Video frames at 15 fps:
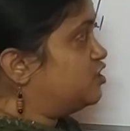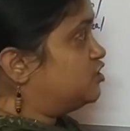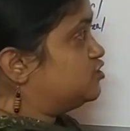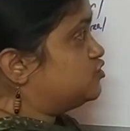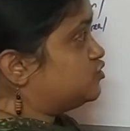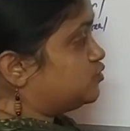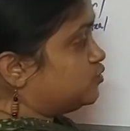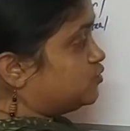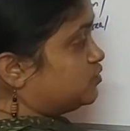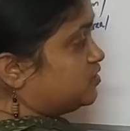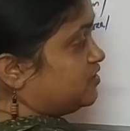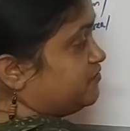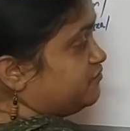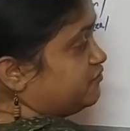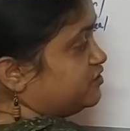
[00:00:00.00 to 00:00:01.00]
So
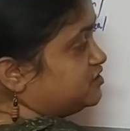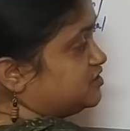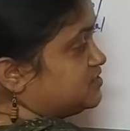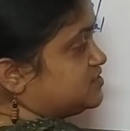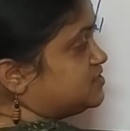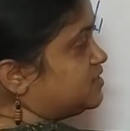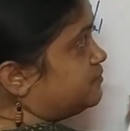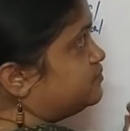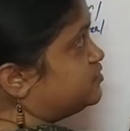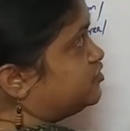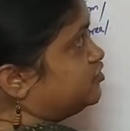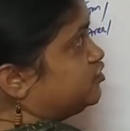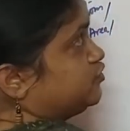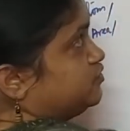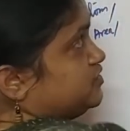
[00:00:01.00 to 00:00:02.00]
if we just
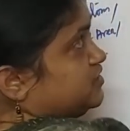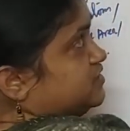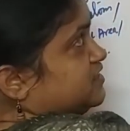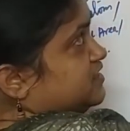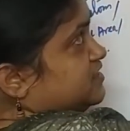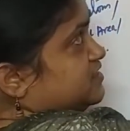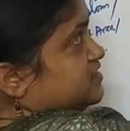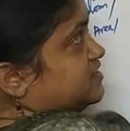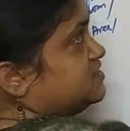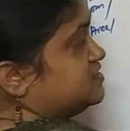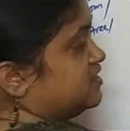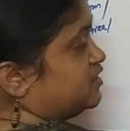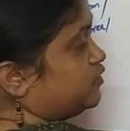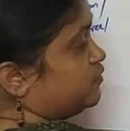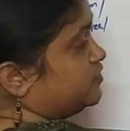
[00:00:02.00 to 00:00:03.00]
substitute it in this
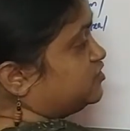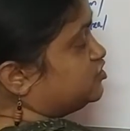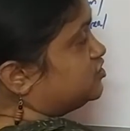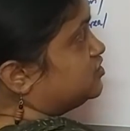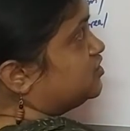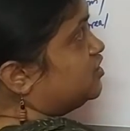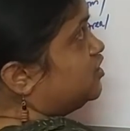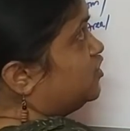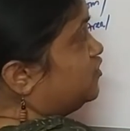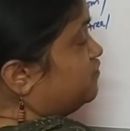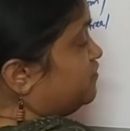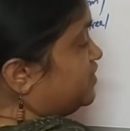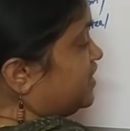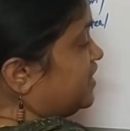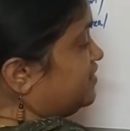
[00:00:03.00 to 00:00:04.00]
equation,
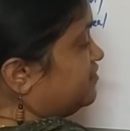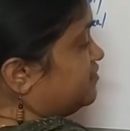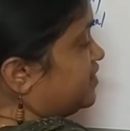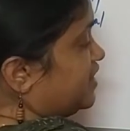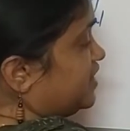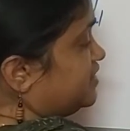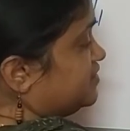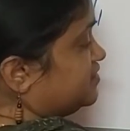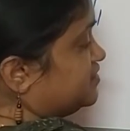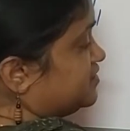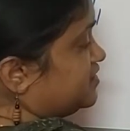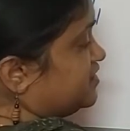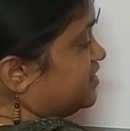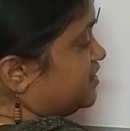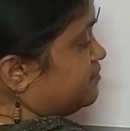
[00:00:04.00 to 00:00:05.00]
we can write the
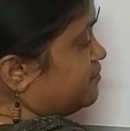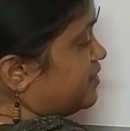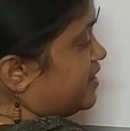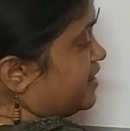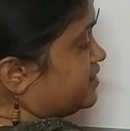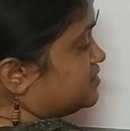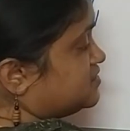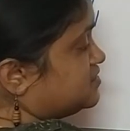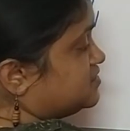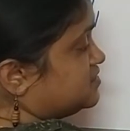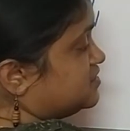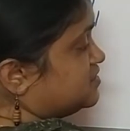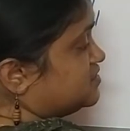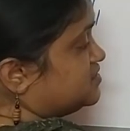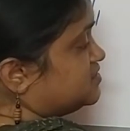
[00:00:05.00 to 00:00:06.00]
K max
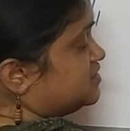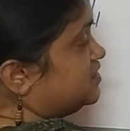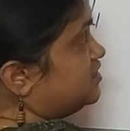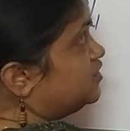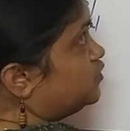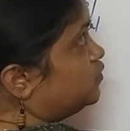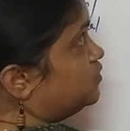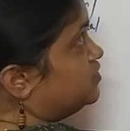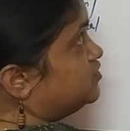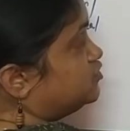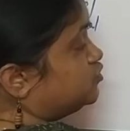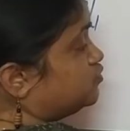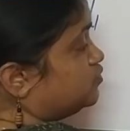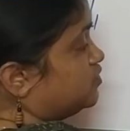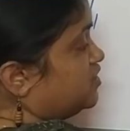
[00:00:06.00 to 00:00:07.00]
is equal
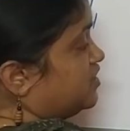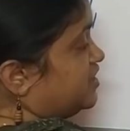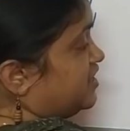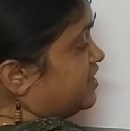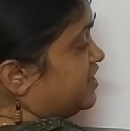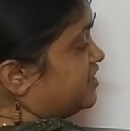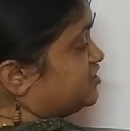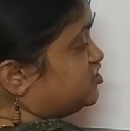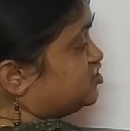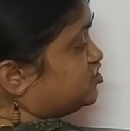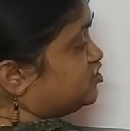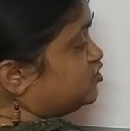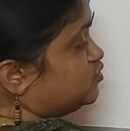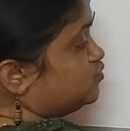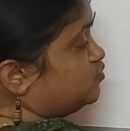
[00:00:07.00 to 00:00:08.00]
to h
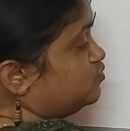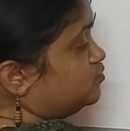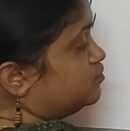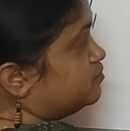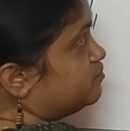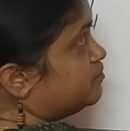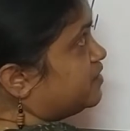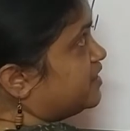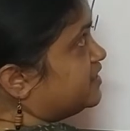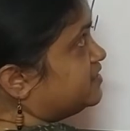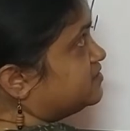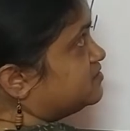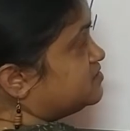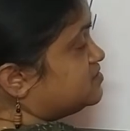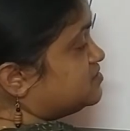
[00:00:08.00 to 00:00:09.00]
nu
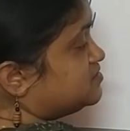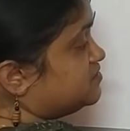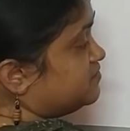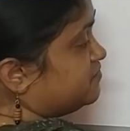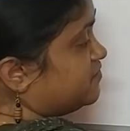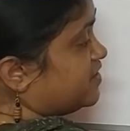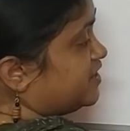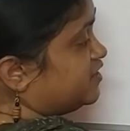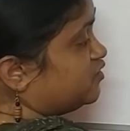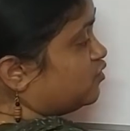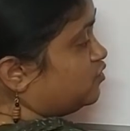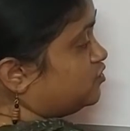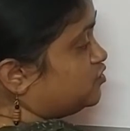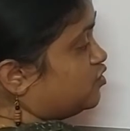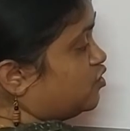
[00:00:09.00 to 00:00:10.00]
minus phi
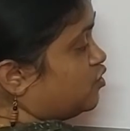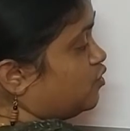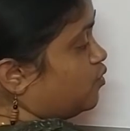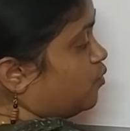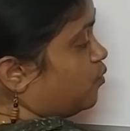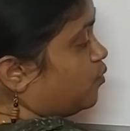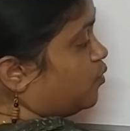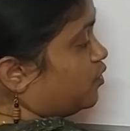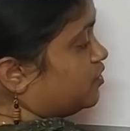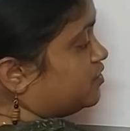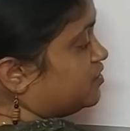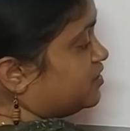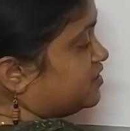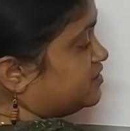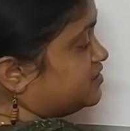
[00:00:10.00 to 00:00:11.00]
naught, or
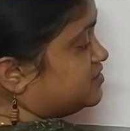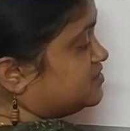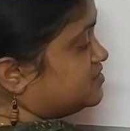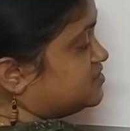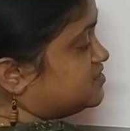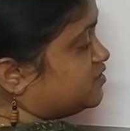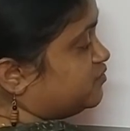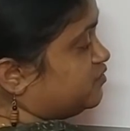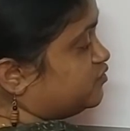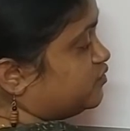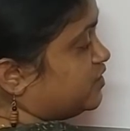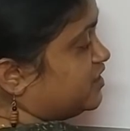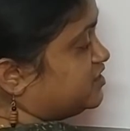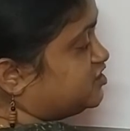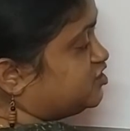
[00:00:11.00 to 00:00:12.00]
this is equal to
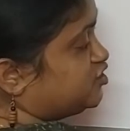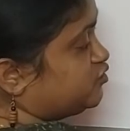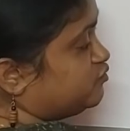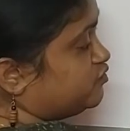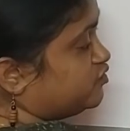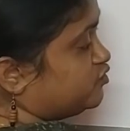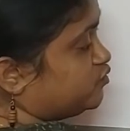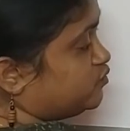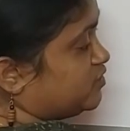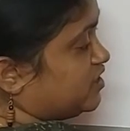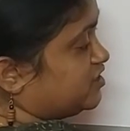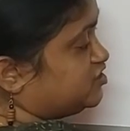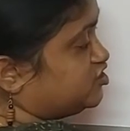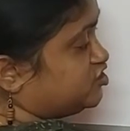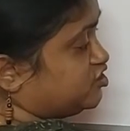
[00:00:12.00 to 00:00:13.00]
h nu into
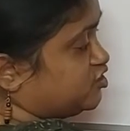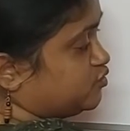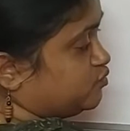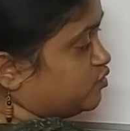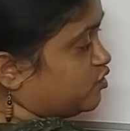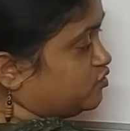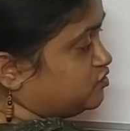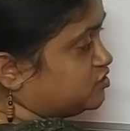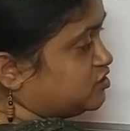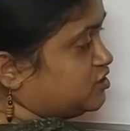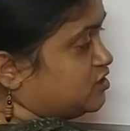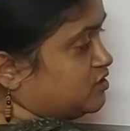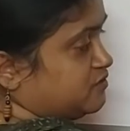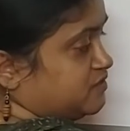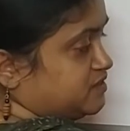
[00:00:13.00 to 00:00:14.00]
h nu naught,
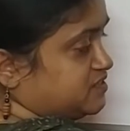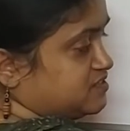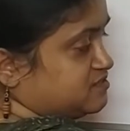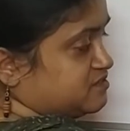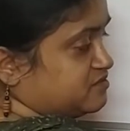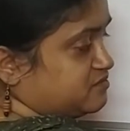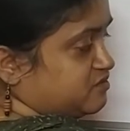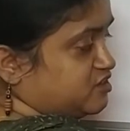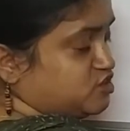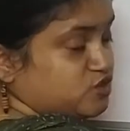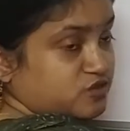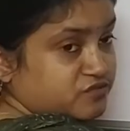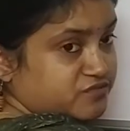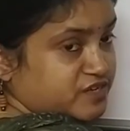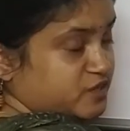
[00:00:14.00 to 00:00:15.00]
which is the
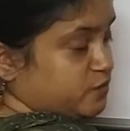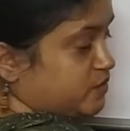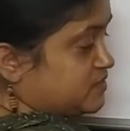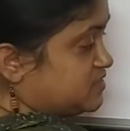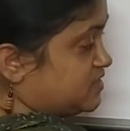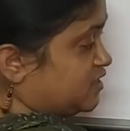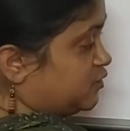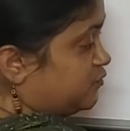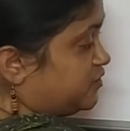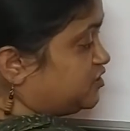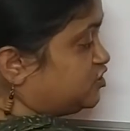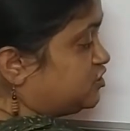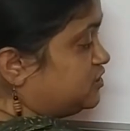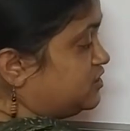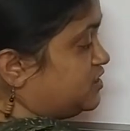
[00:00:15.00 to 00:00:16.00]
threshold frequency
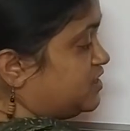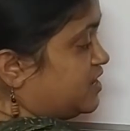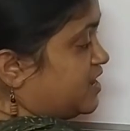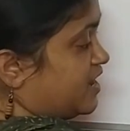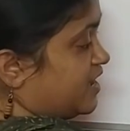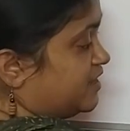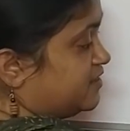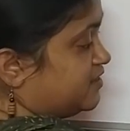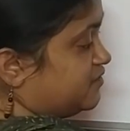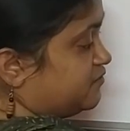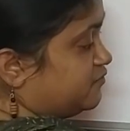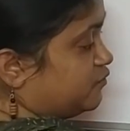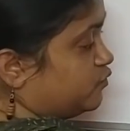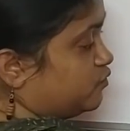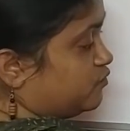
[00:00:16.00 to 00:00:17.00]
equation, and
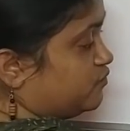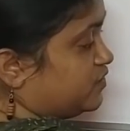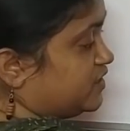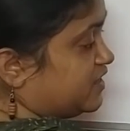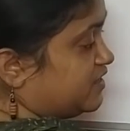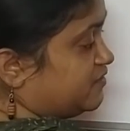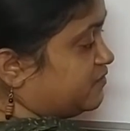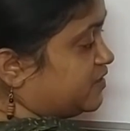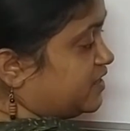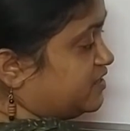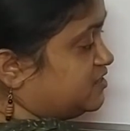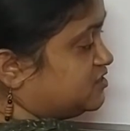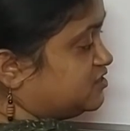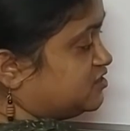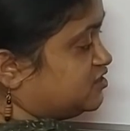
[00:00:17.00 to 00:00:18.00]
therefore we can
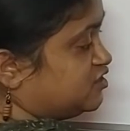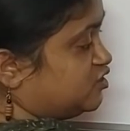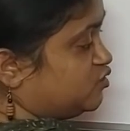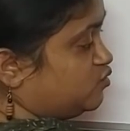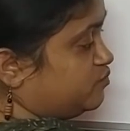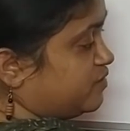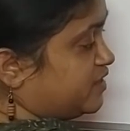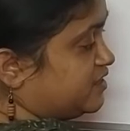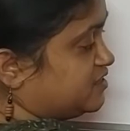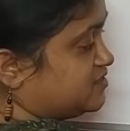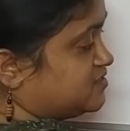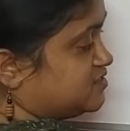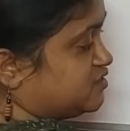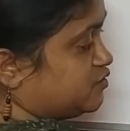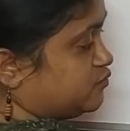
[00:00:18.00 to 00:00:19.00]
write nu
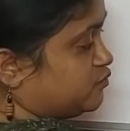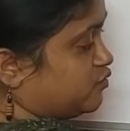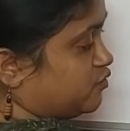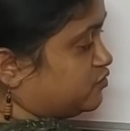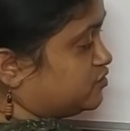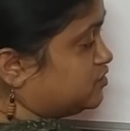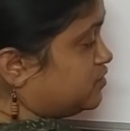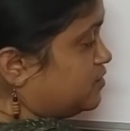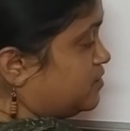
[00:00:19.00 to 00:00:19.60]
minus nu naught.